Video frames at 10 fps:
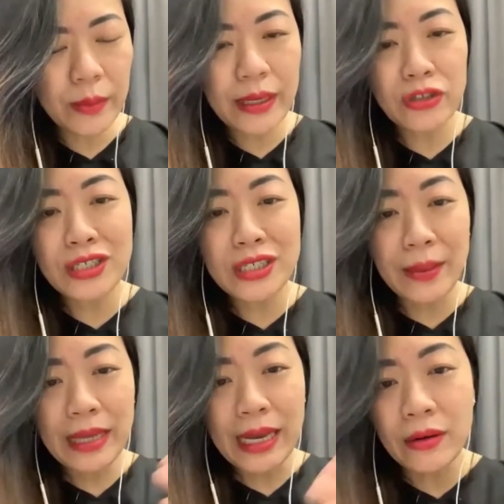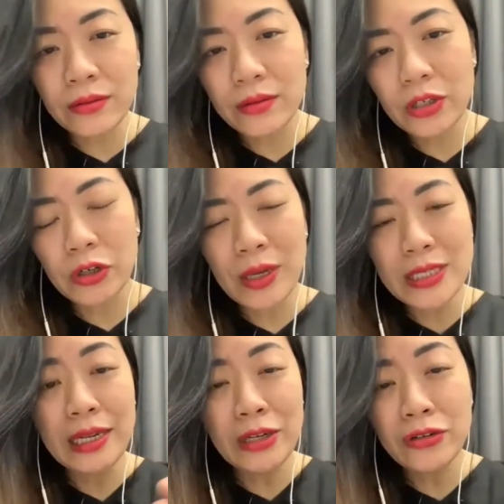step down as a
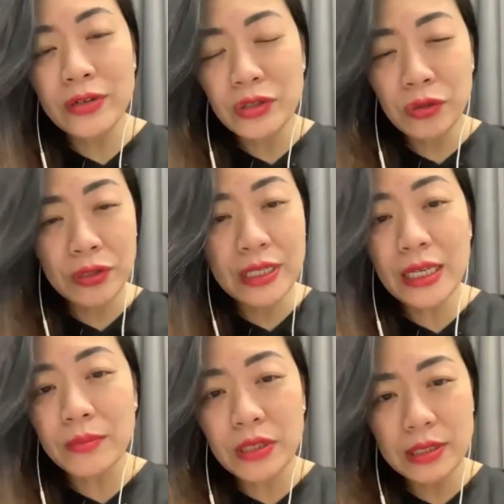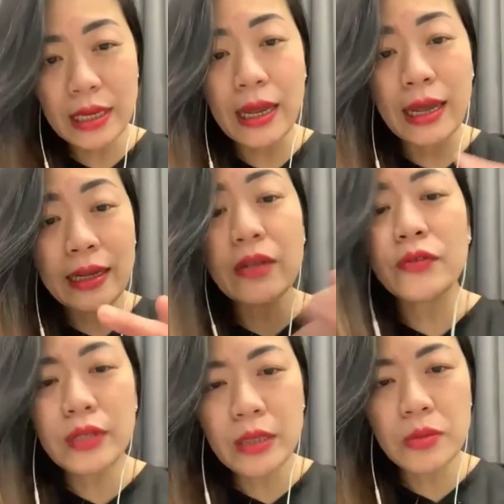leader in certain teams, because I lead a few
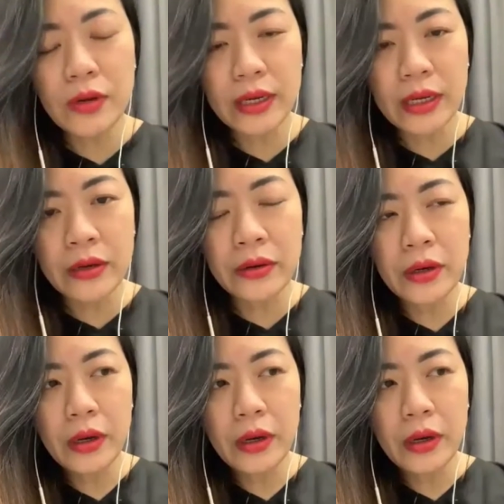teams right now.